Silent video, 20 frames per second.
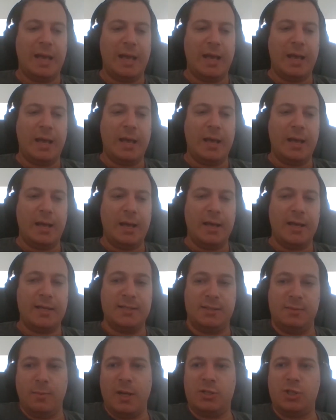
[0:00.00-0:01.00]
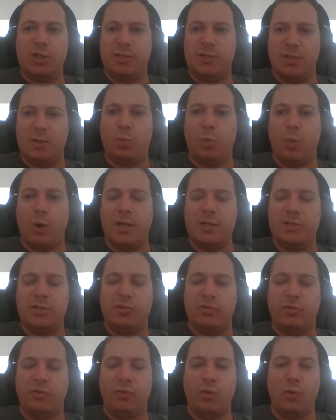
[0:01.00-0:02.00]
uh, as much as it
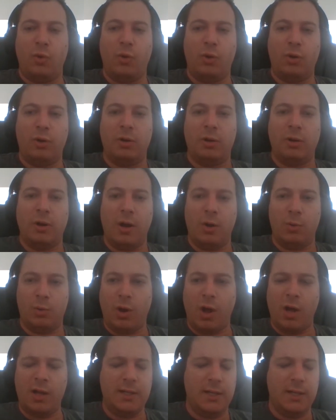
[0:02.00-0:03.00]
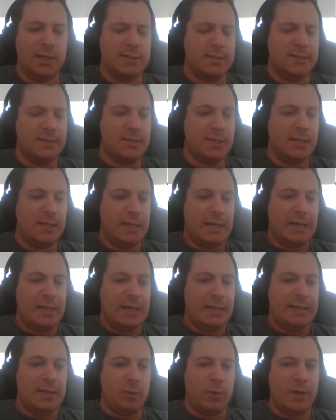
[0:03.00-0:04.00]
was for our audience.
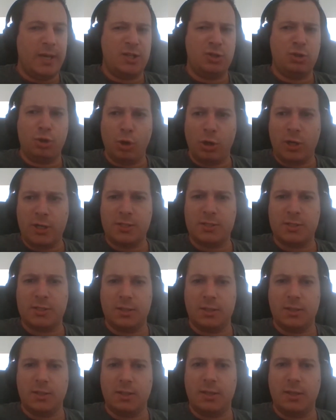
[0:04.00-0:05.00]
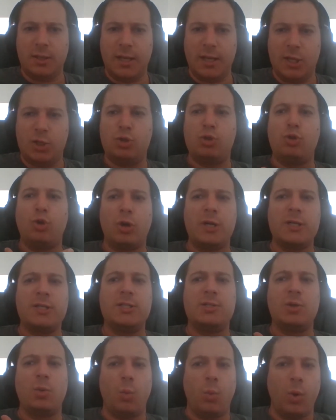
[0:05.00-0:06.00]
Now, nice. it took us it took
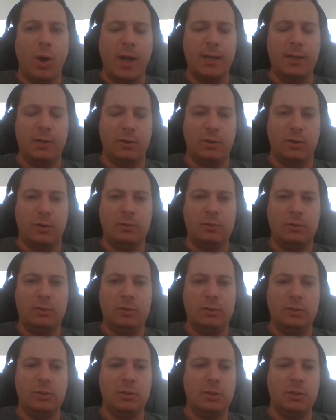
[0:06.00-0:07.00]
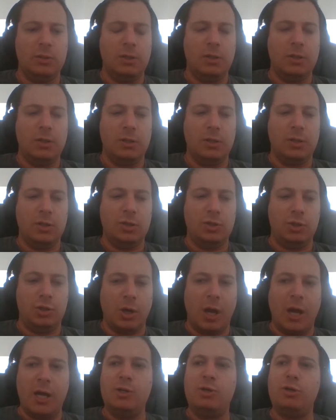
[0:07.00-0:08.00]
us a while
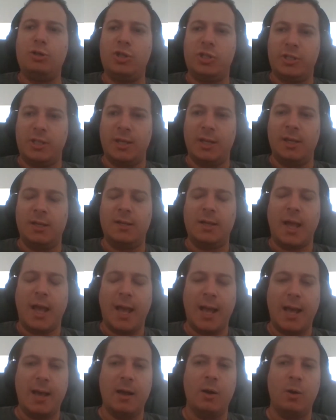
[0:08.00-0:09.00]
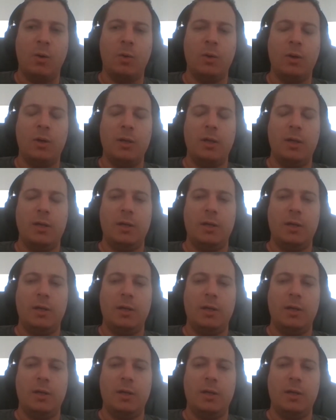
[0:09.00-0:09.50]
to understand how